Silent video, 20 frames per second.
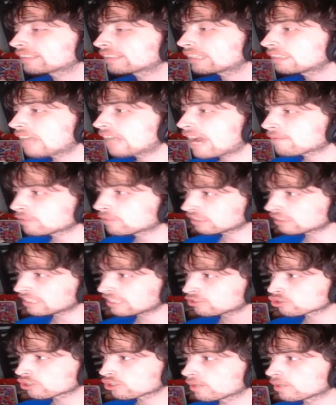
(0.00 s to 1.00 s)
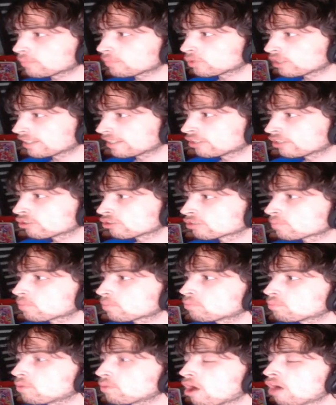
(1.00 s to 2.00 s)
having legendary precures
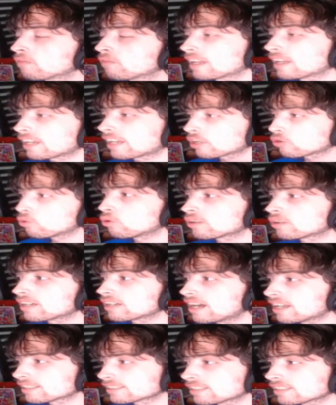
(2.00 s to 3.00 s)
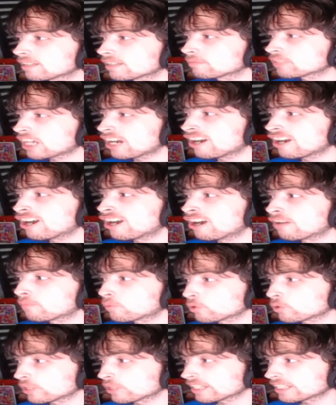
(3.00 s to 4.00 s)
part of like a core concept of
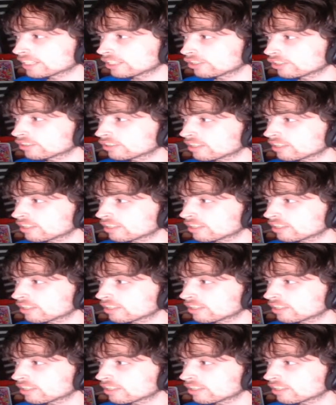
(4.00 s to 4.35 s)
precure